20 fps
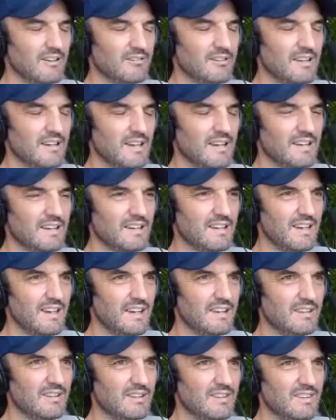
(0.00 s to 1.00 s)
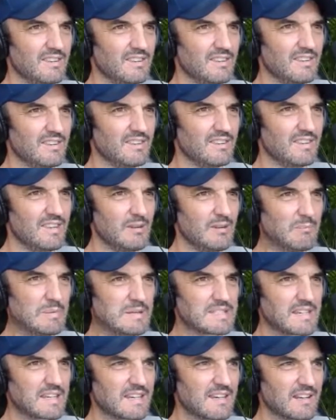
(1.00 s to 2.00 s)
Okay. And in
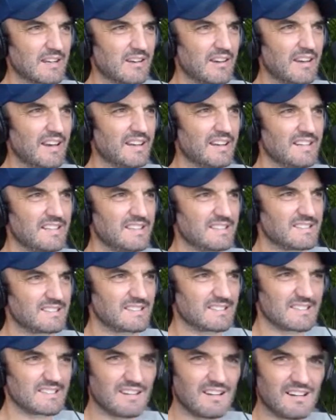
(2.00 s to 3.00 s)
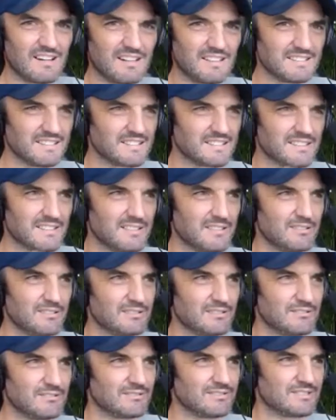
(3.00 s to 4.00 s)
particular, any hard
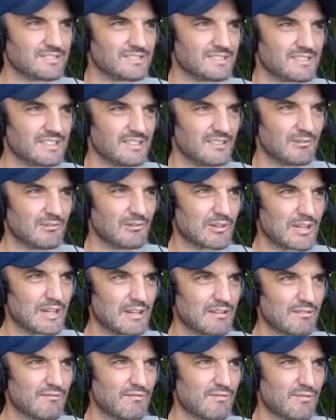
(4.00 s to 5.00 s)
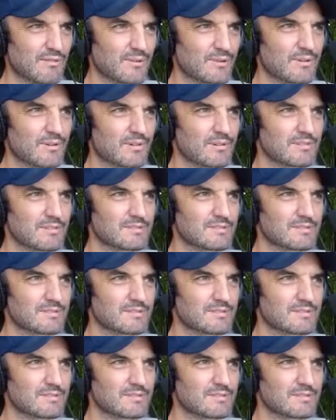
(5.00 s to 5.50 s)
skills that you're looking for?